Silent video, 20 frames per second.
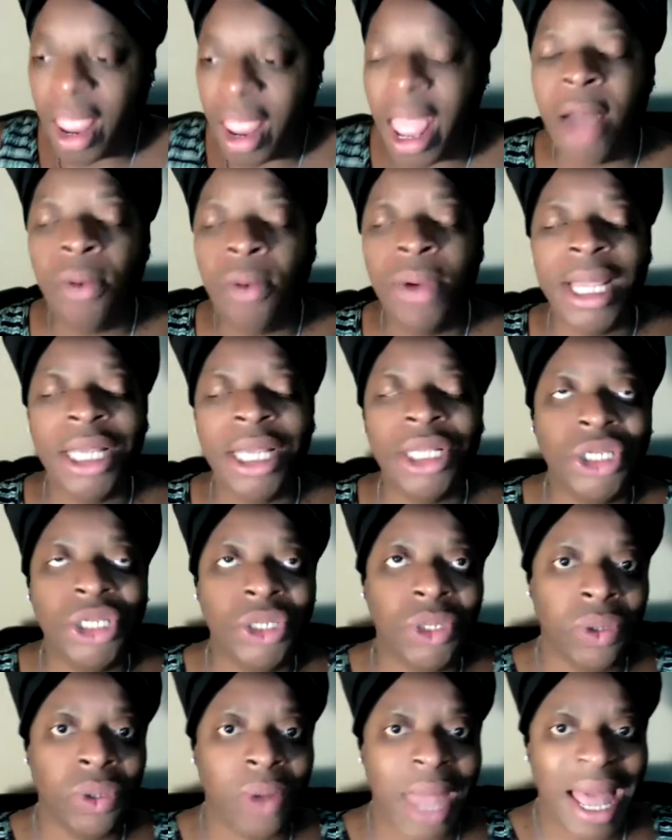I went
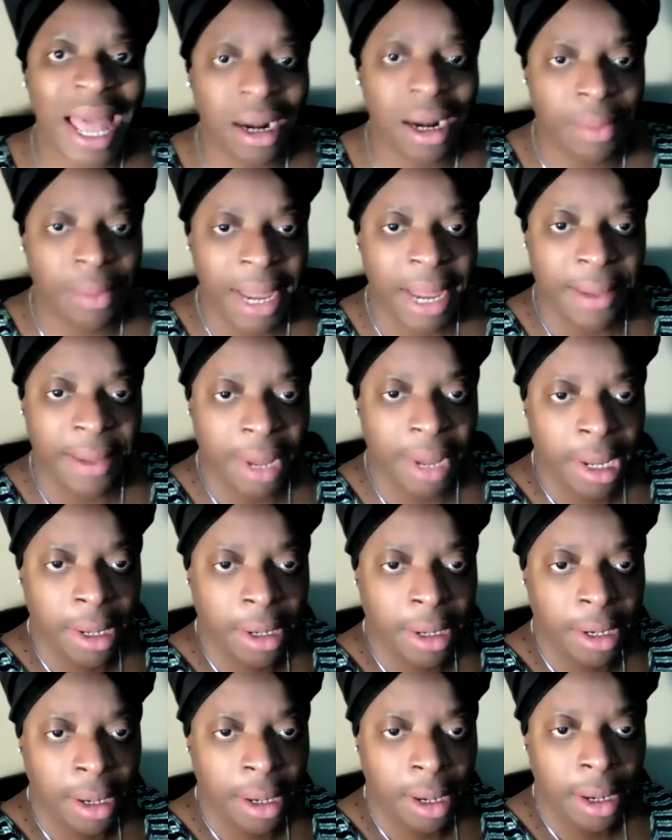to Alabama.
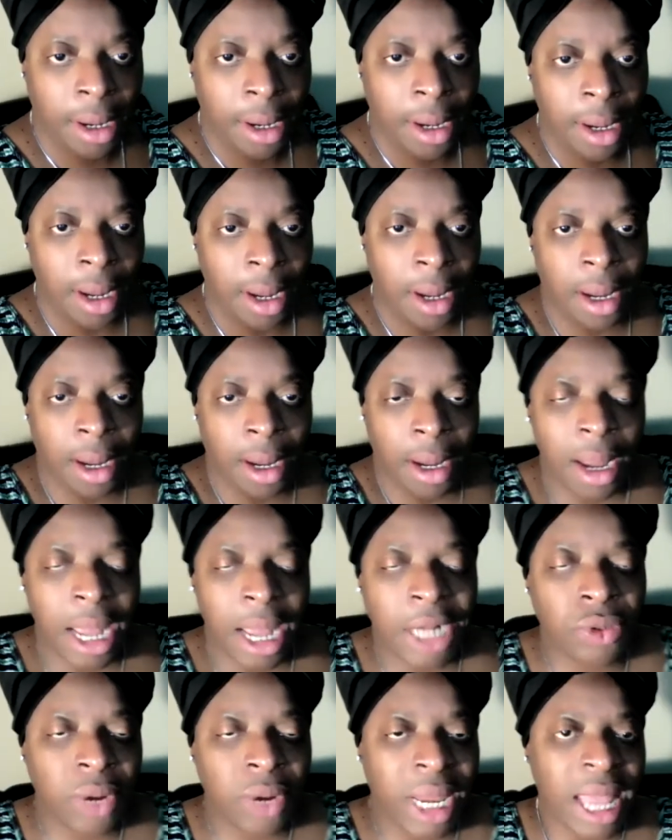I
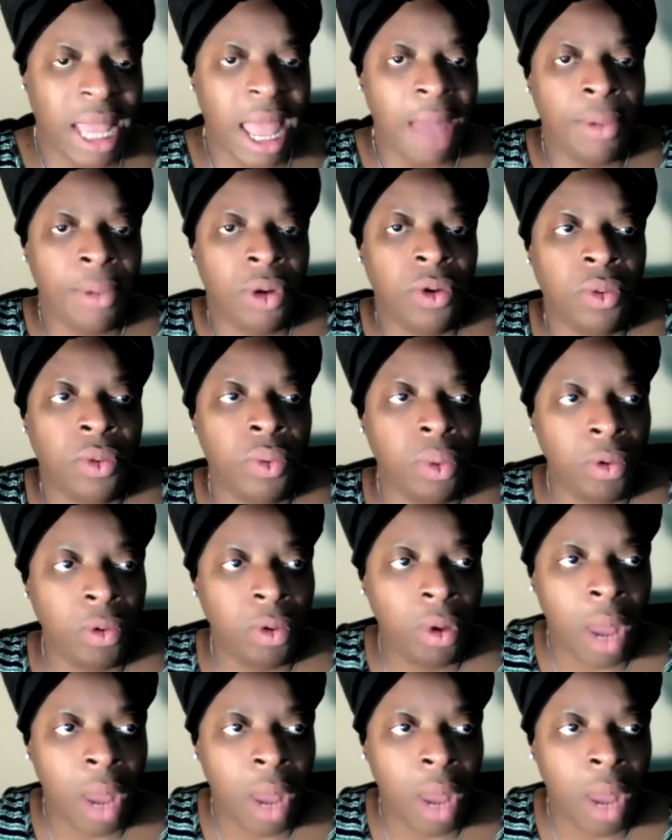tran, I moved